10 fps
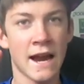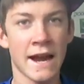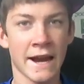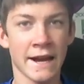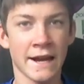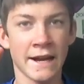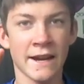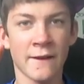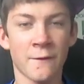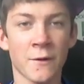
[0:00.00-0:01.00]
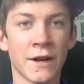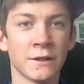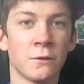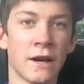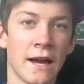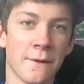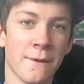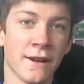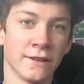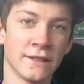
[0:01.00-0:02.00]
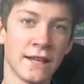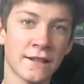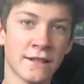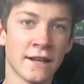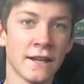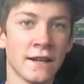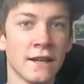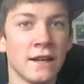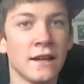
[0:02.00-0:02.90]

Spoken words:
And if you guys want to add me on Snapchat,